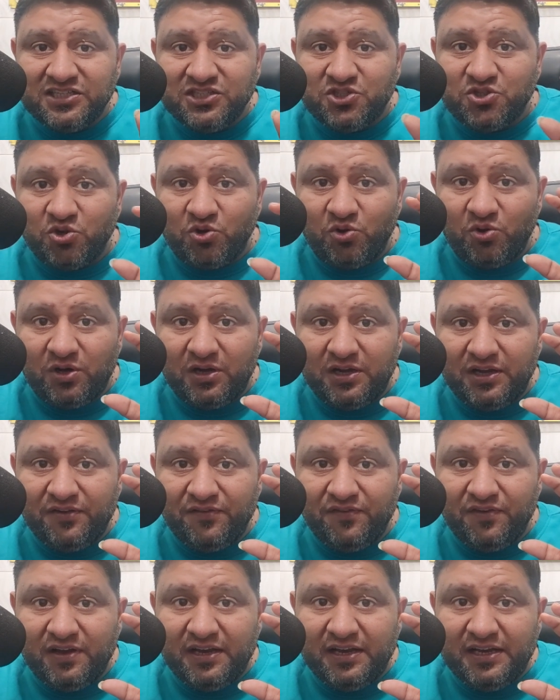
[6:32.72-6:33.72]
So
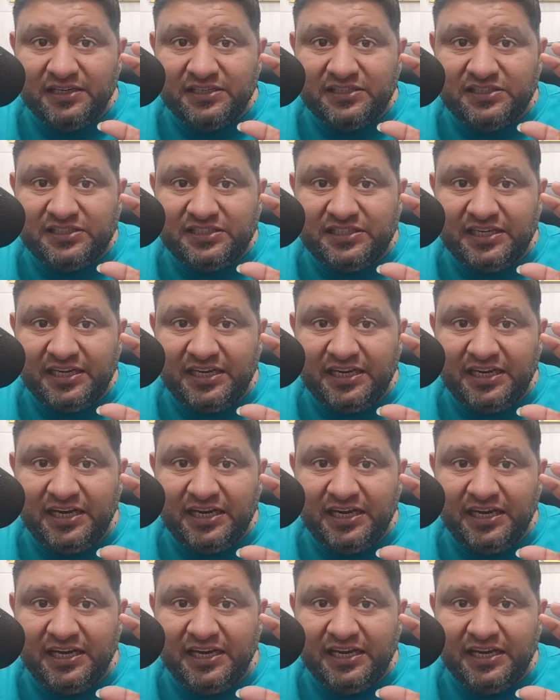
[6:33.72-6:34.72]

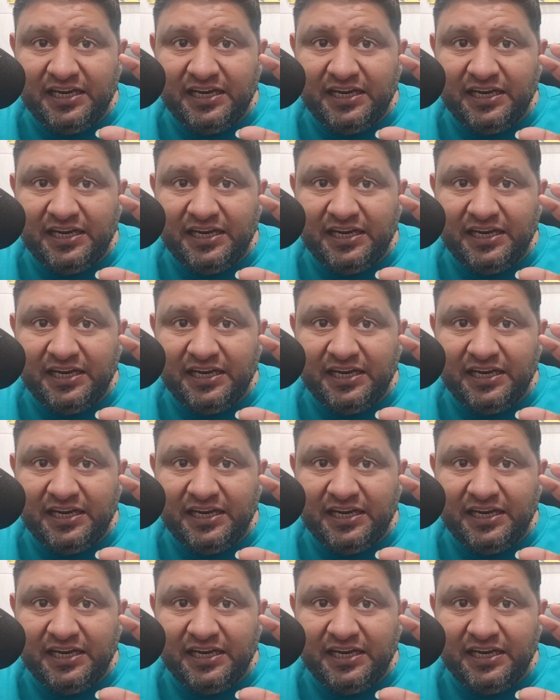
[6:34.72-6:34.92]
she